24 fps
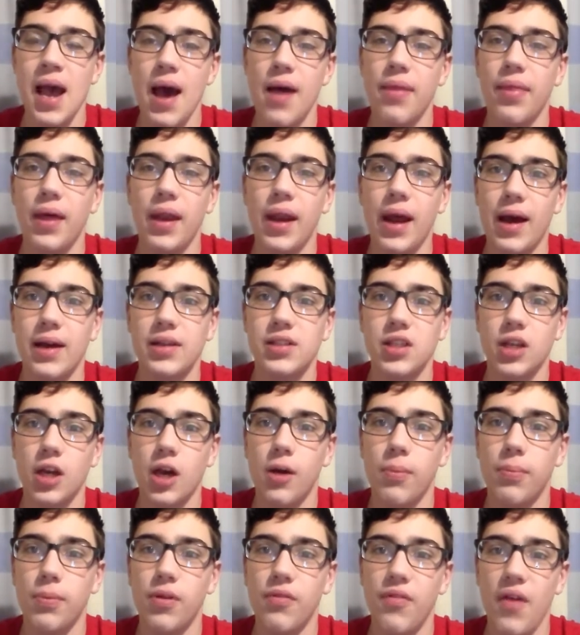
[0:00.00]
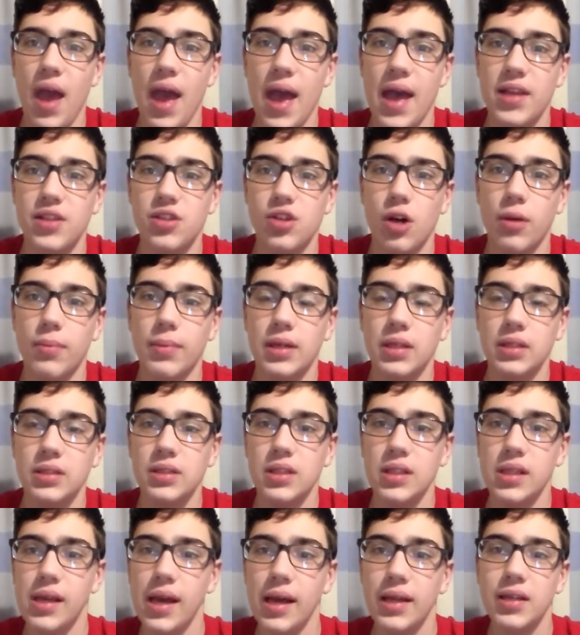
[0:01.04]
and then it has a couple of airtime hills
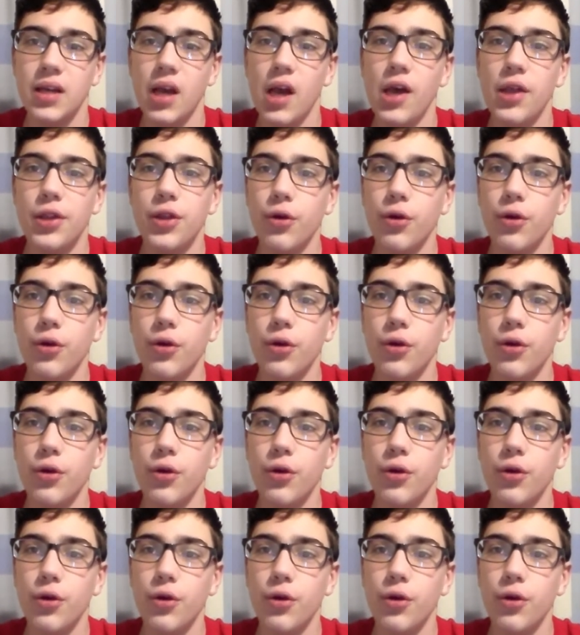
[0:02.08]
at the end.